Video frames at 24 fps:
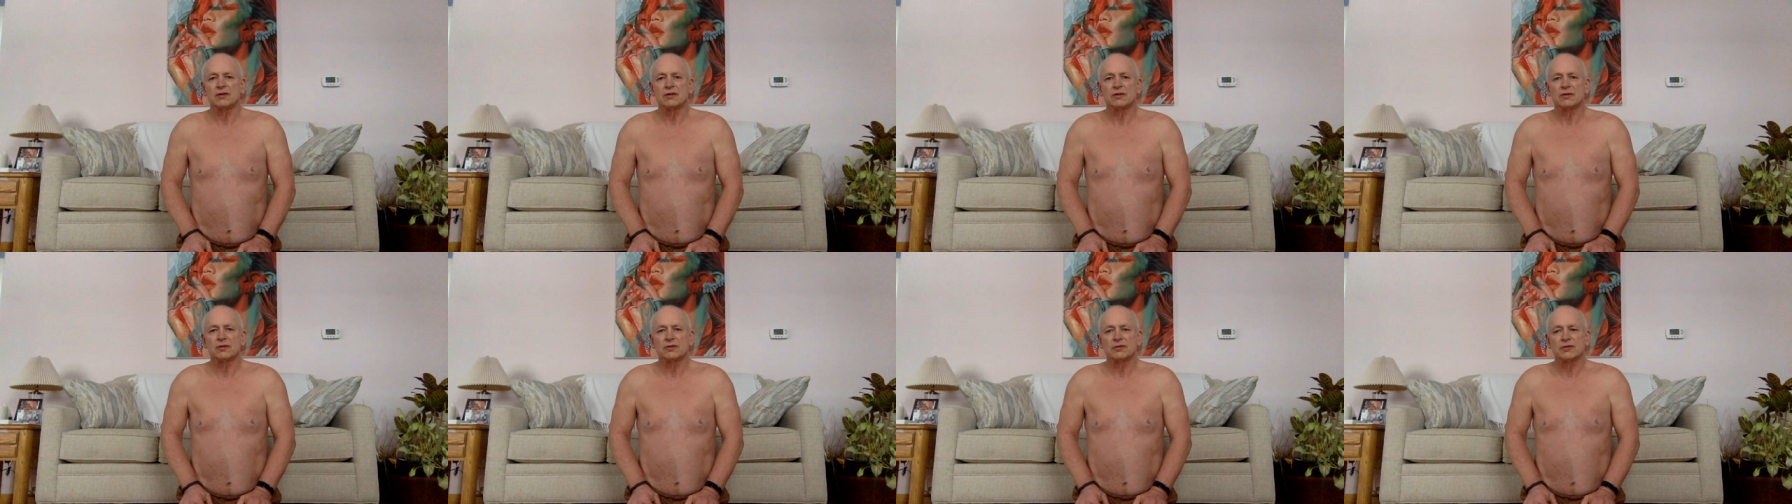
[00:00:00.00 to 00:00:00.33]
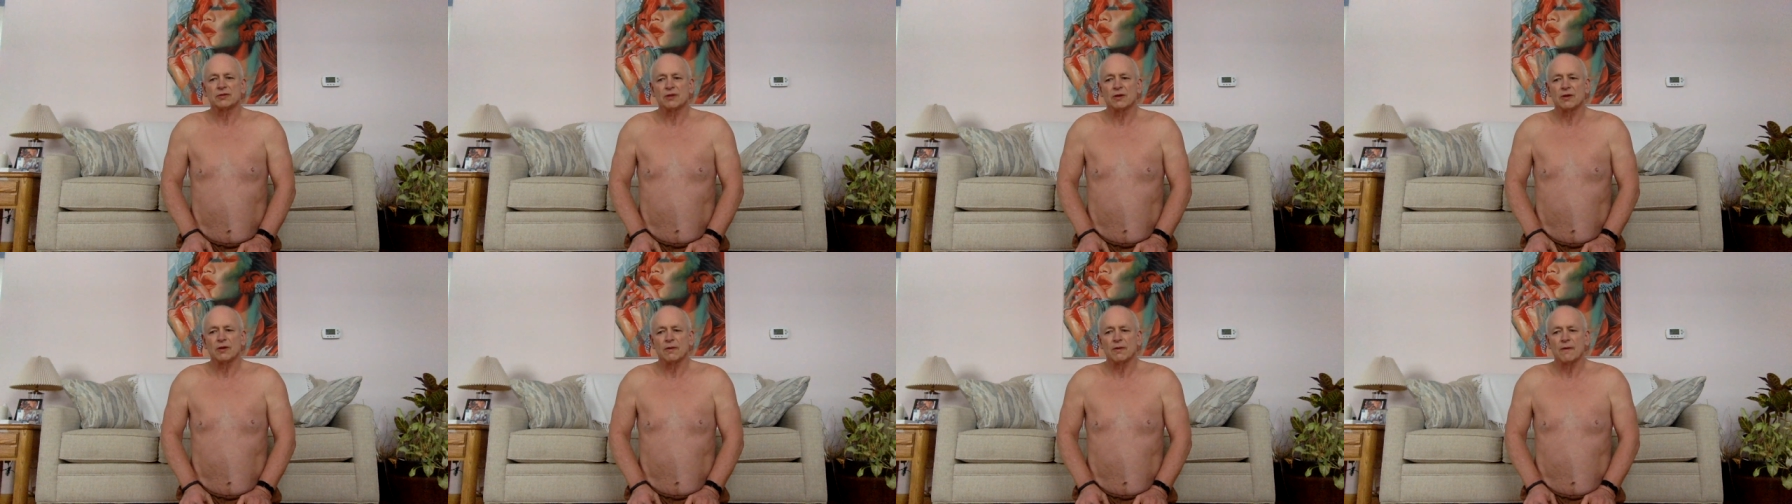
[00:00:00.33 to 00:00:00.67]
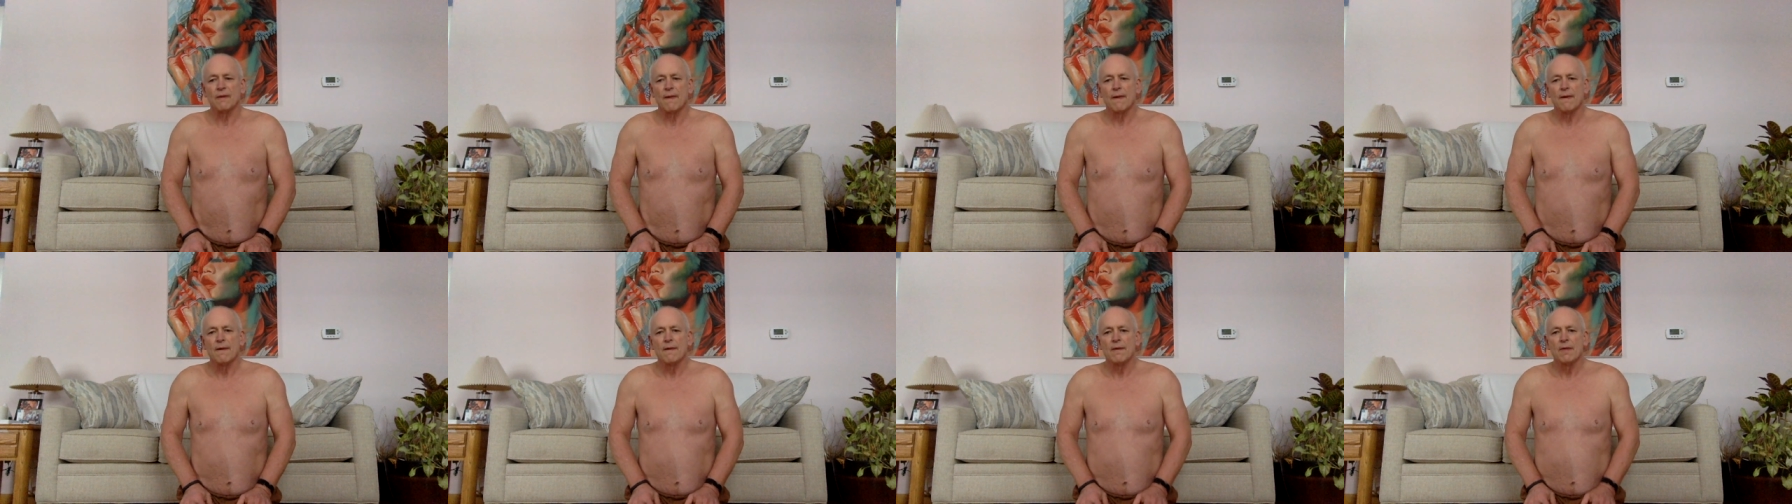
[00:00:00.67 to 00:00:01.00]

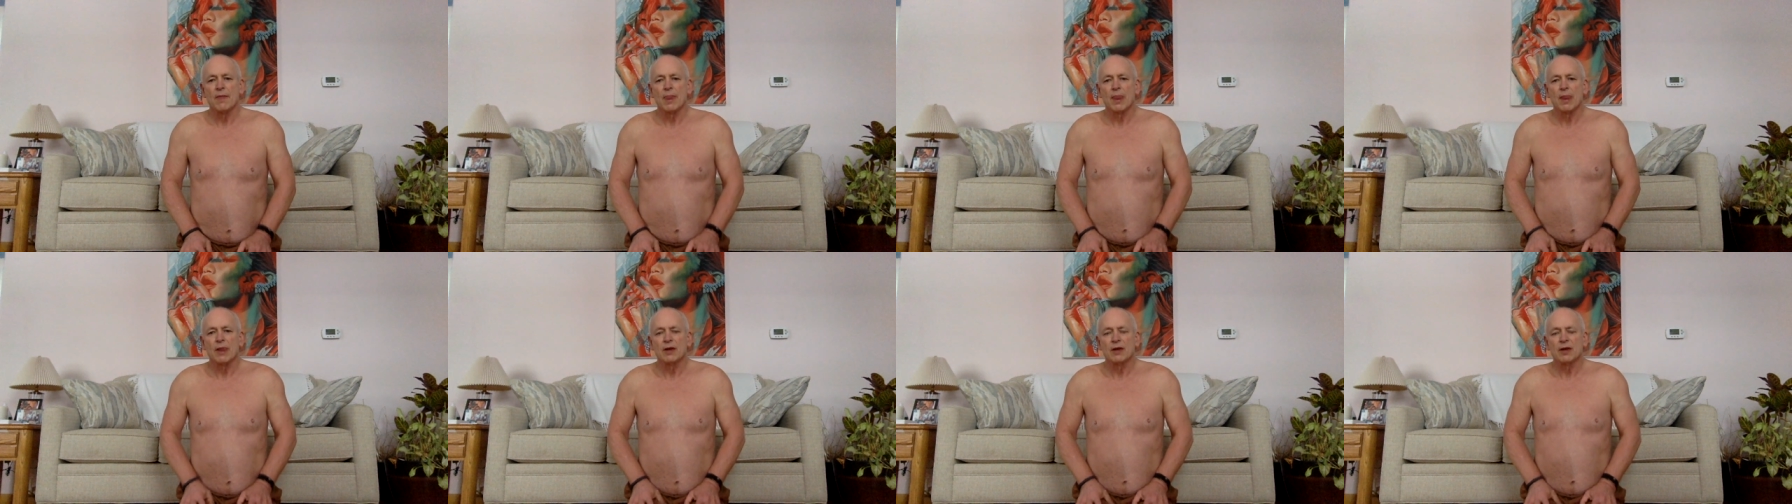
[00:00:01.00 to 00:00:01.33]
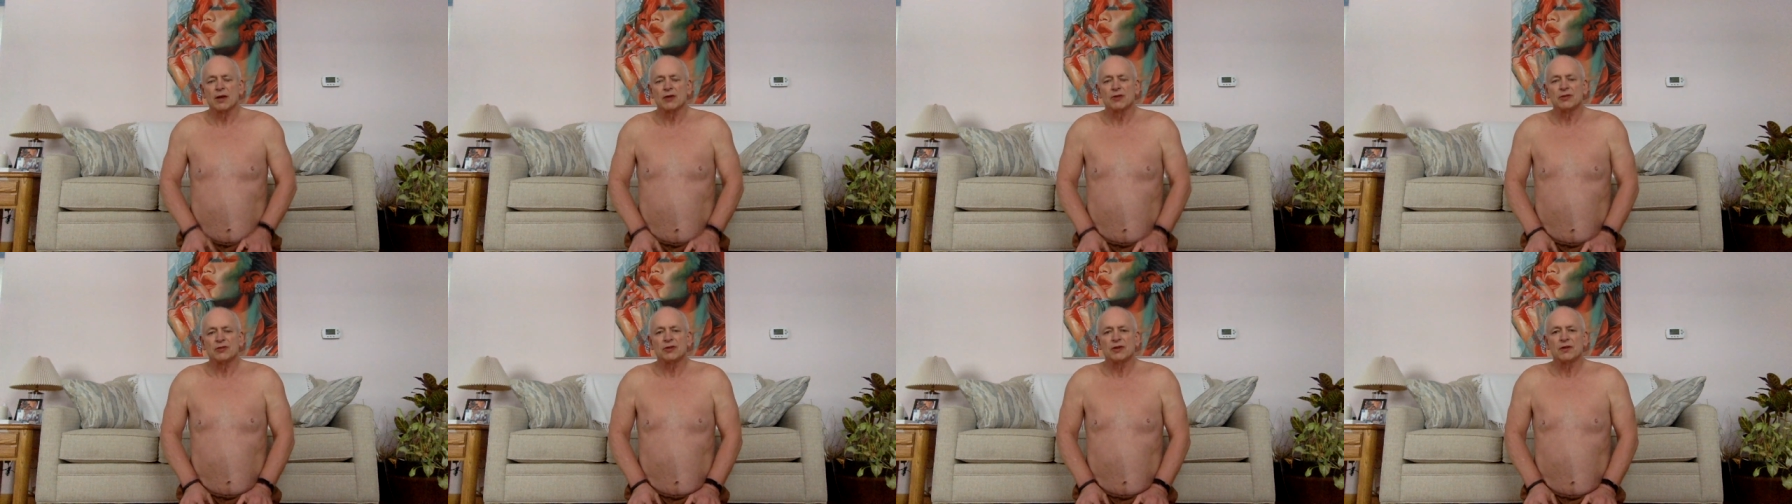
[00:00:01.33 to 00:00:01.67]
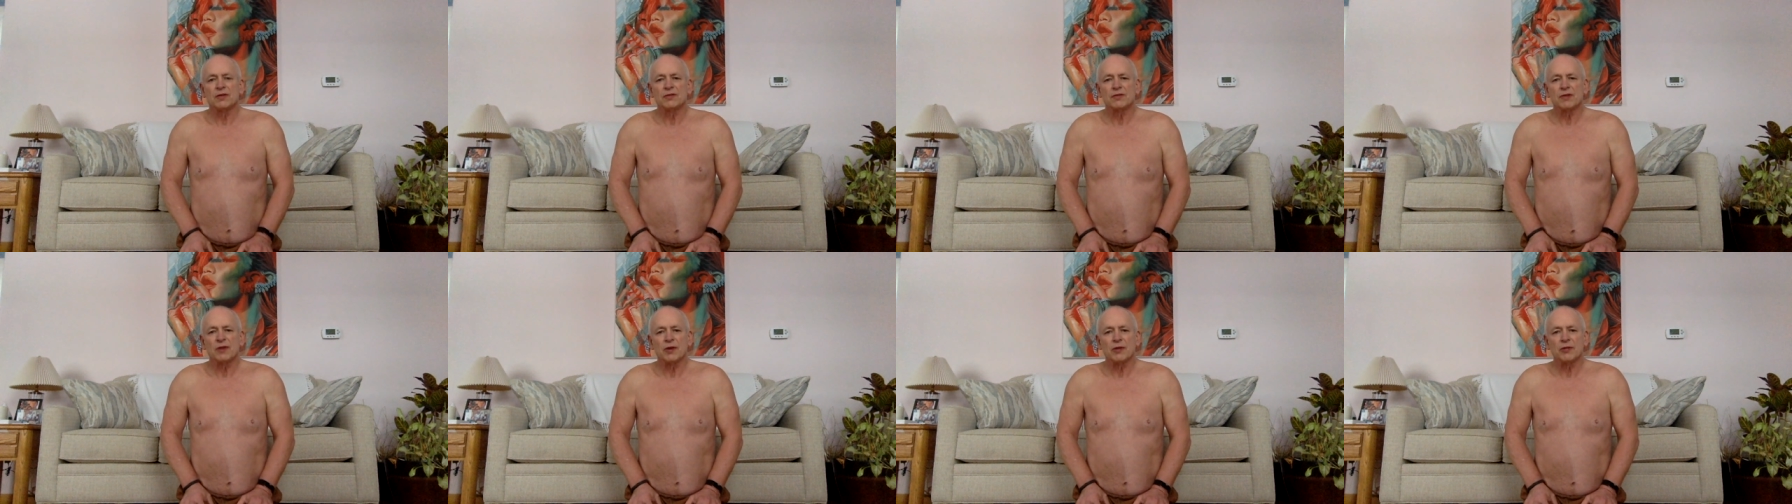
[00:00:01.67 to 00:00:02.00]
So get
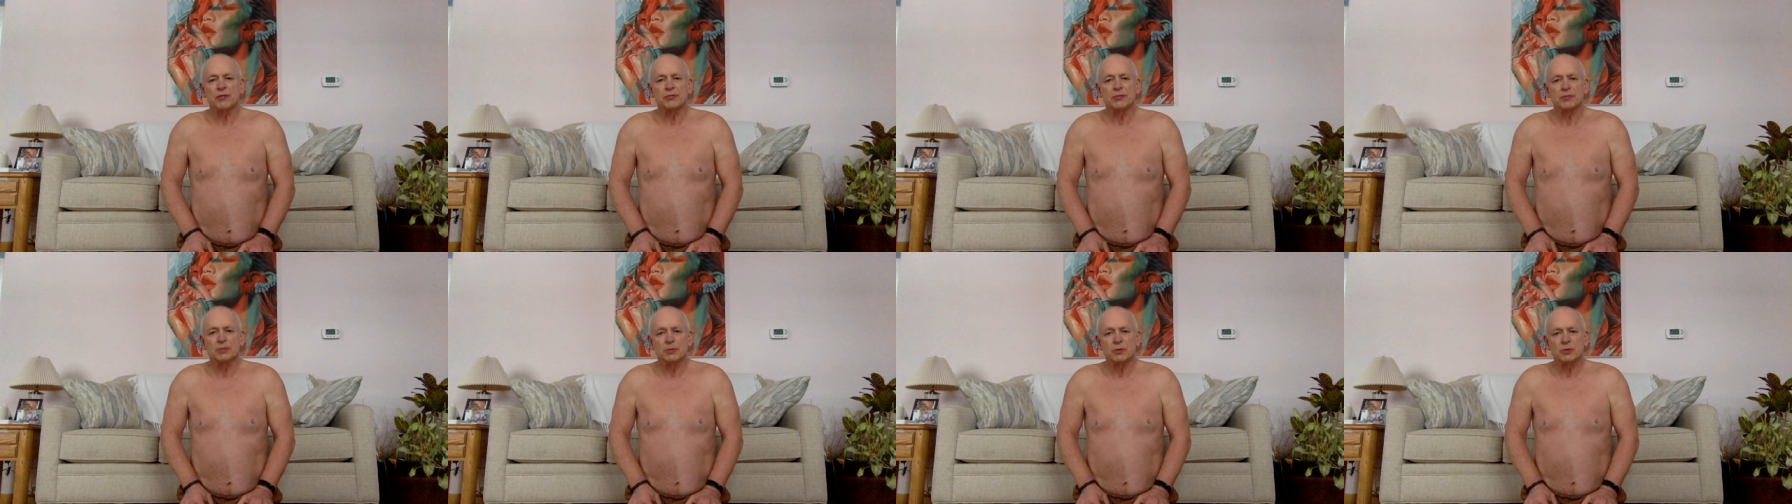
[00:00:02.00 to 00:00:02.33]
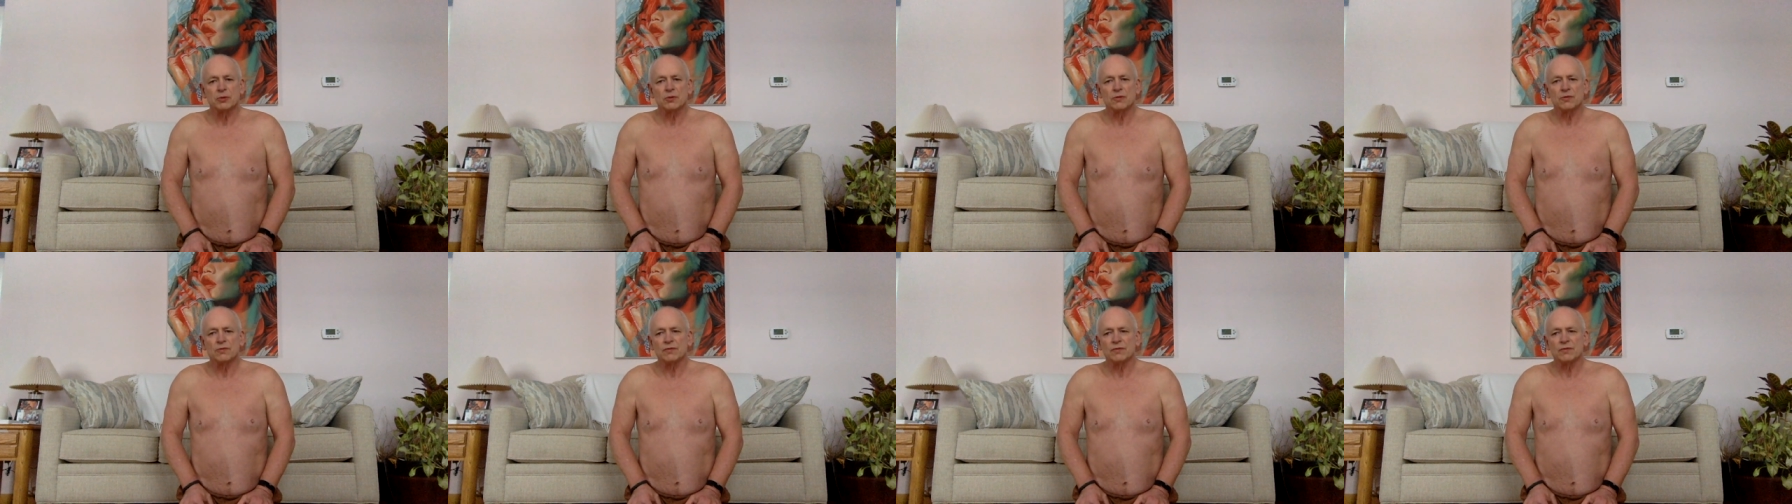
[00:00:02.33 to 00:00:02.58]
yourself comfortable.